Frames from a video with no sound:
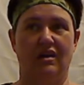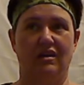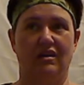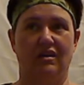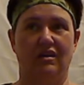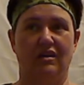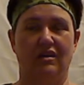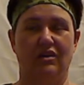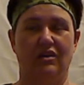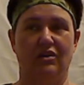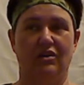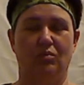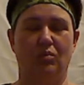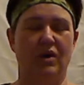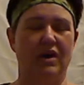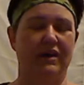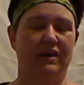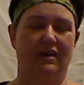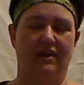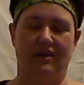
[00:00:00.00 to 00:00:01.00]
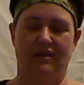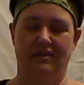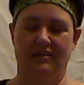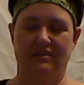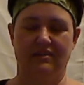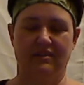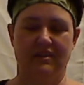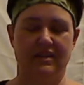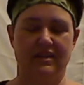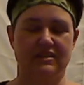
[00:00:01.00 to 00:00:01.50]
why not?
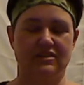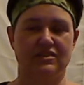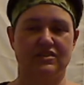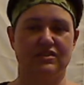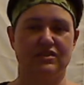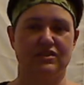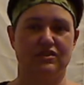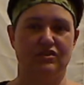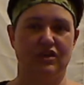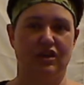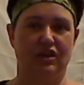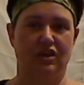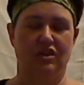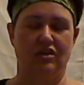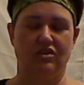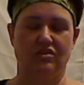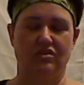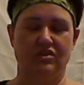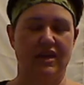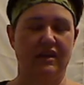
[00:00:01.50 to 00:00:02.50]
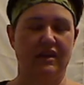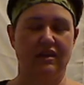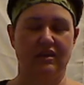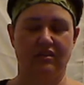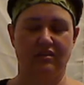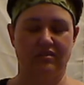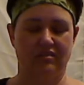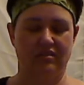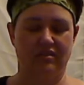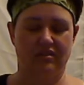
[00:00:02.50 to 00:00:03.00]
It's just $30. I
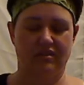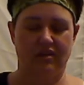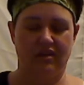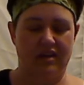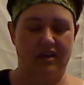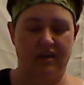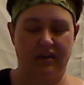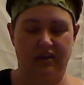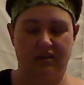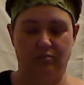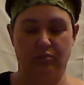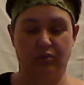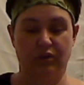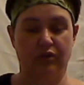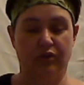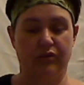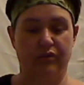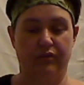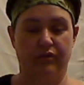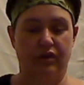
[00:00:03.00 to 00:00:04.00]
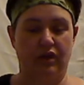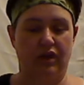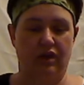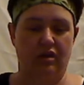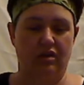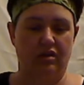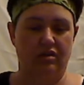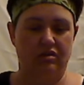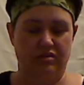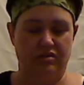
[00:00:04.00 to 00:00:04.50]
could blow
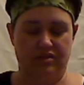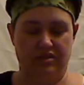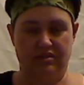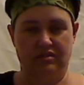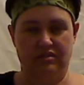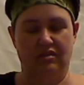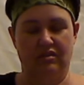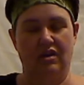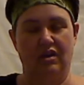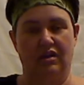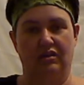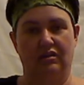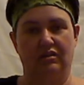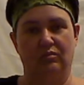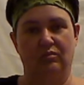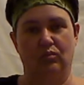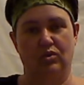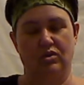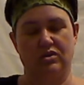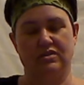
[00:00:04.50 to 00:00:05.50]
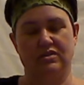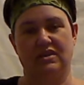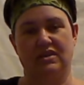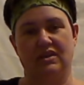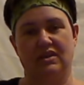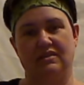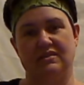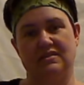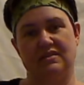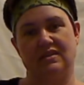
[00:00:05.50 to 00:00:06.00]
$30 on worse
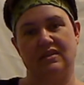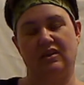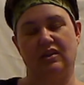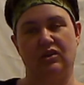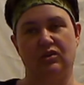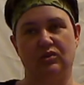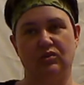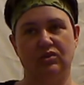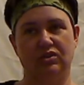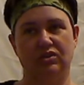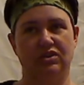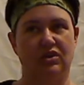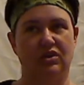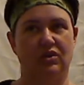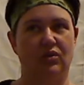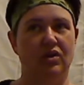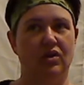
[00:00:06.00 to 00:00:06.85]
things than clothes. So,